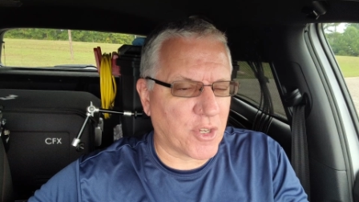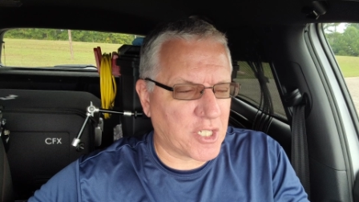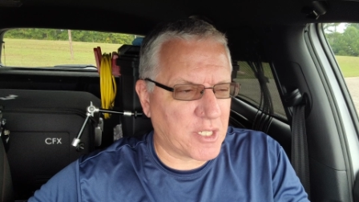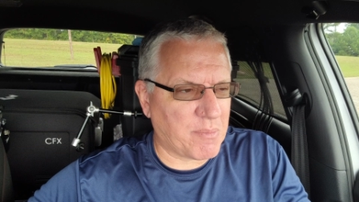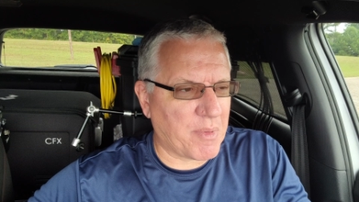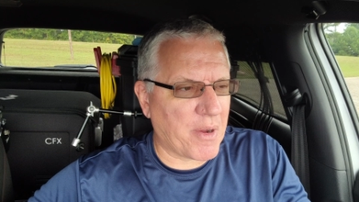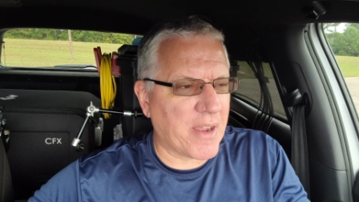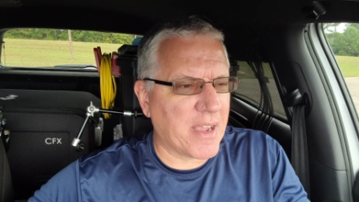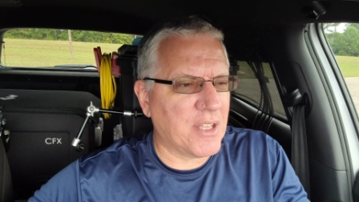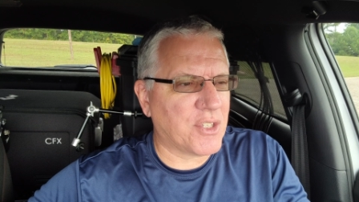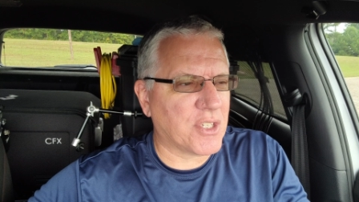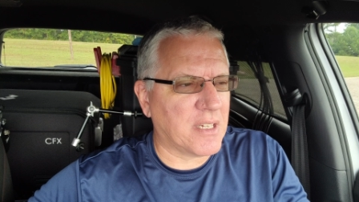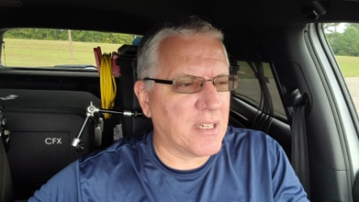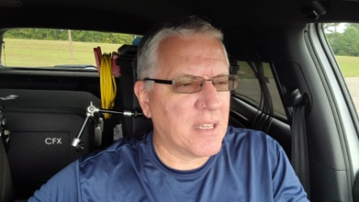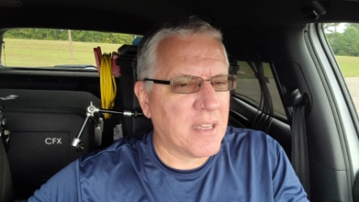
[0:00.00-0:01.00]
experience
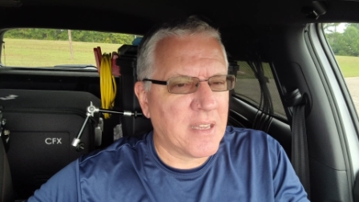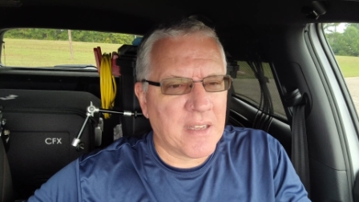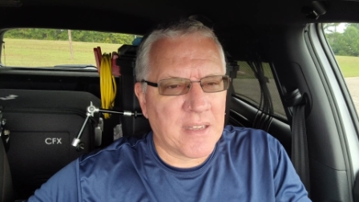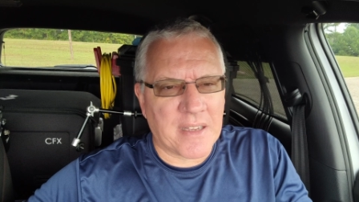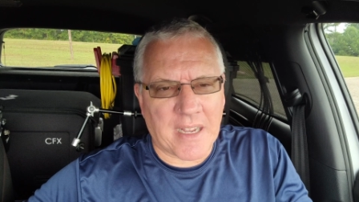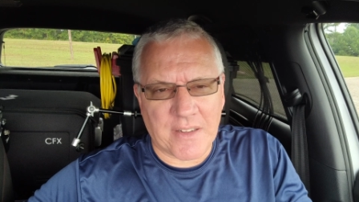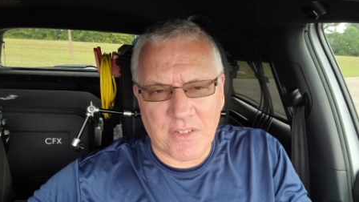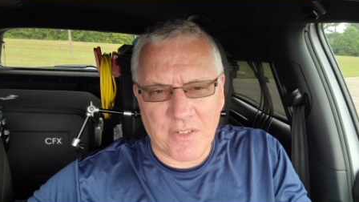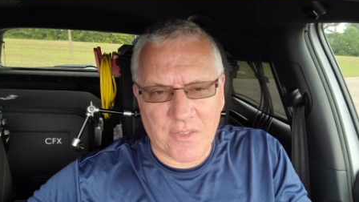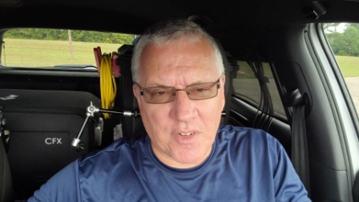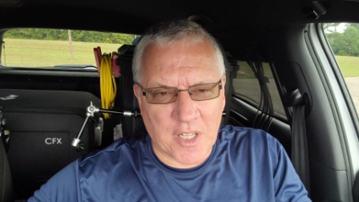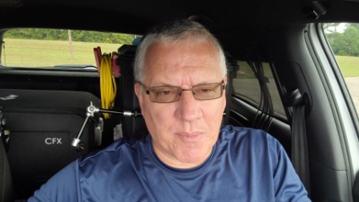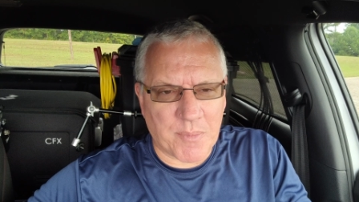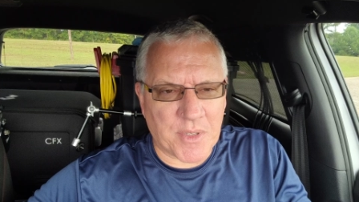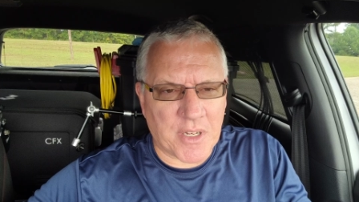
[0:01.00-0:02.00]
and I've
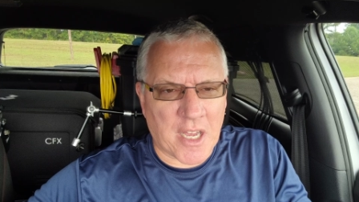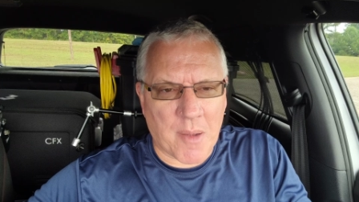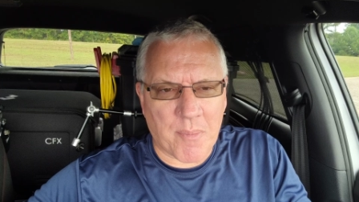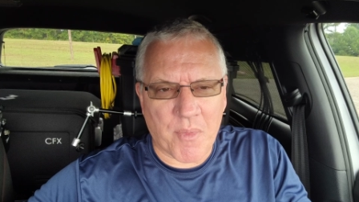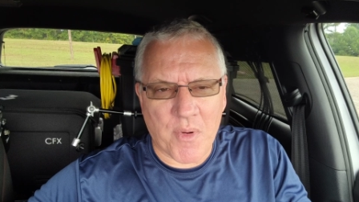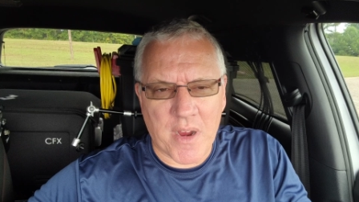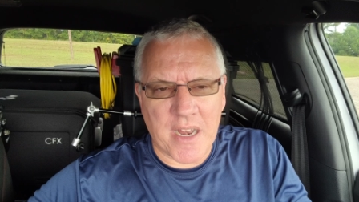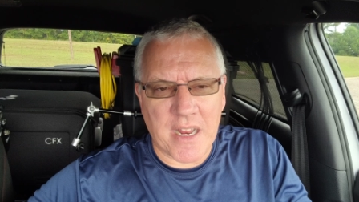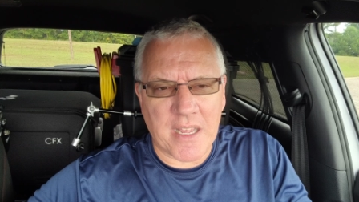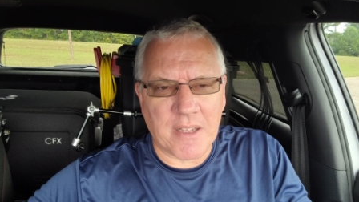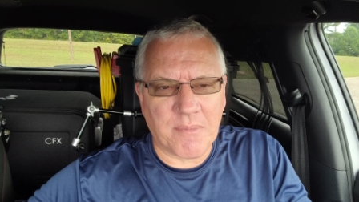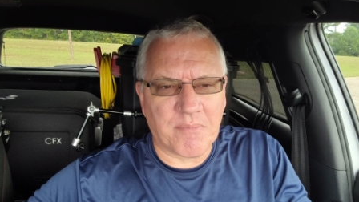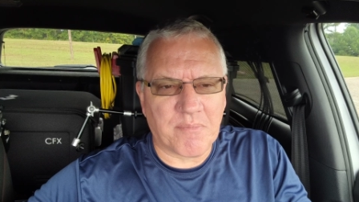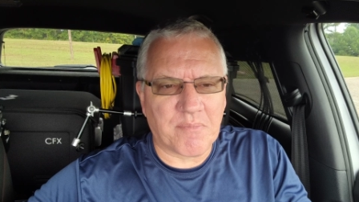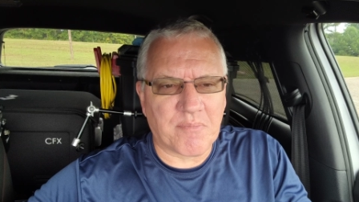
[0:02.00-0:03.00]
developed an
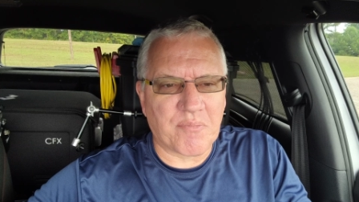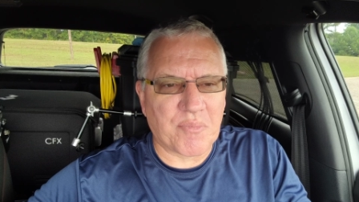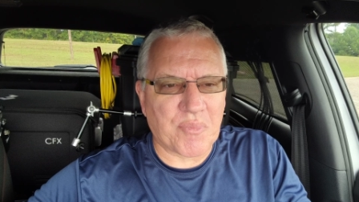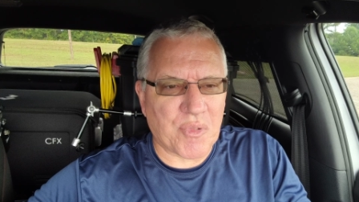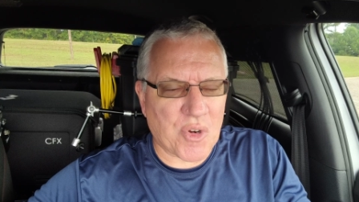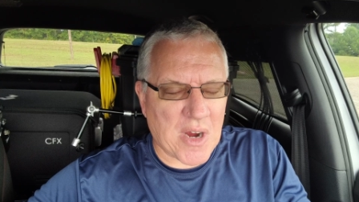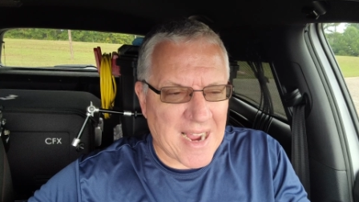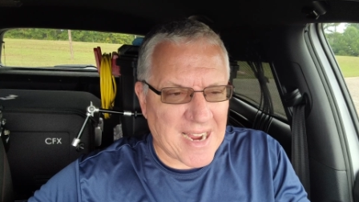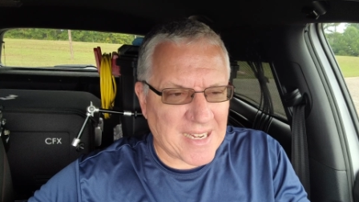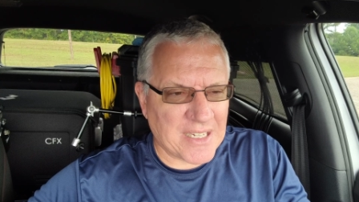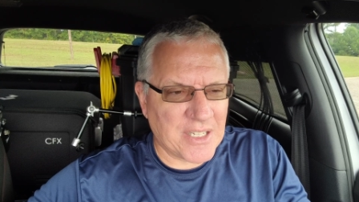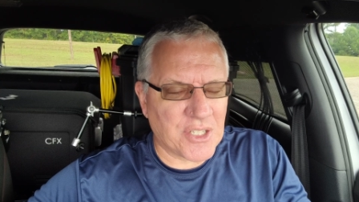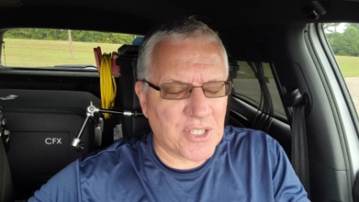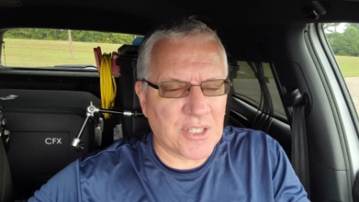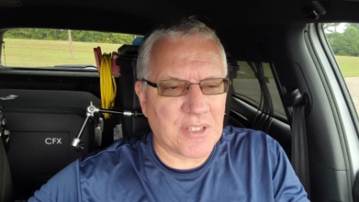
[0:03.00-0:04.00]
operating
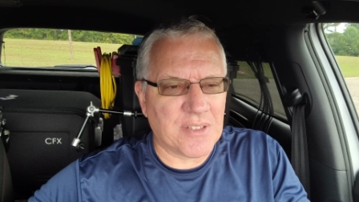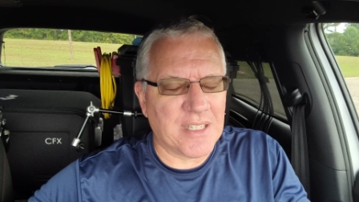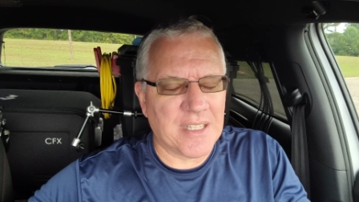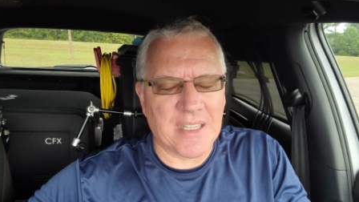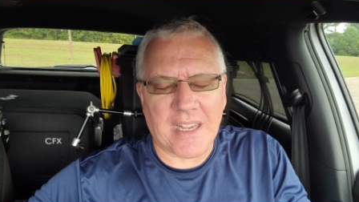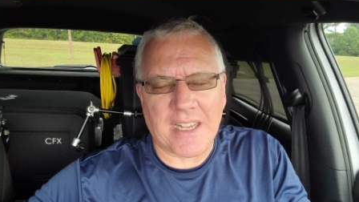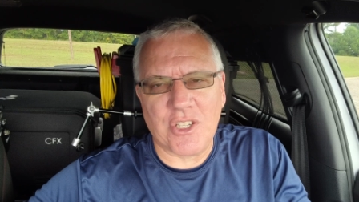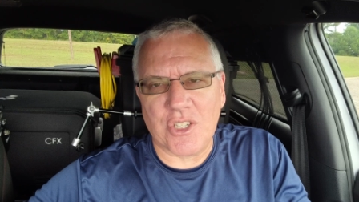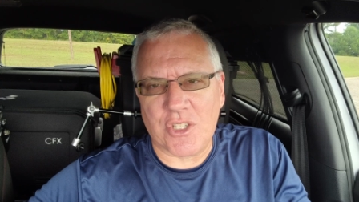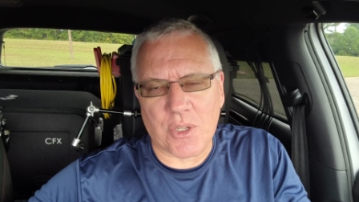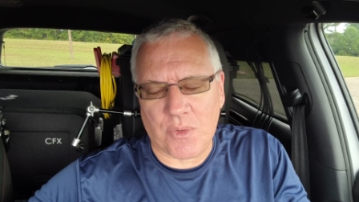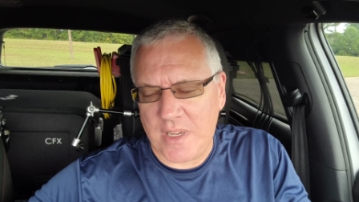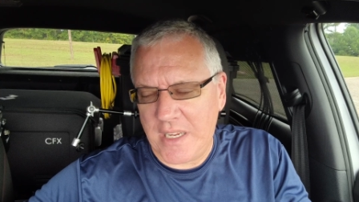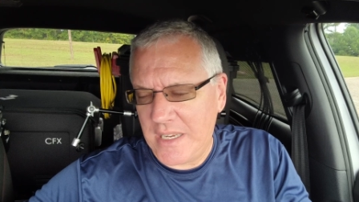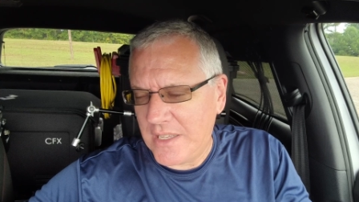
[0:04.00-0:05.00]
practice, eh, I just
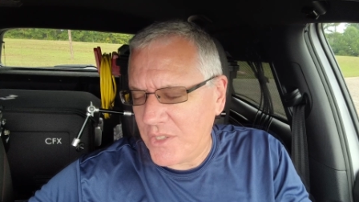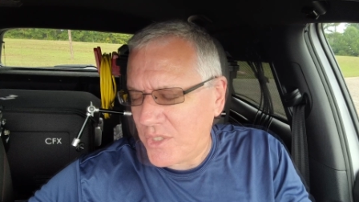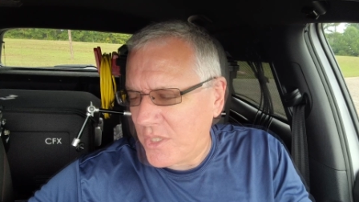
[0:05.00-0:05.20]
don't need it.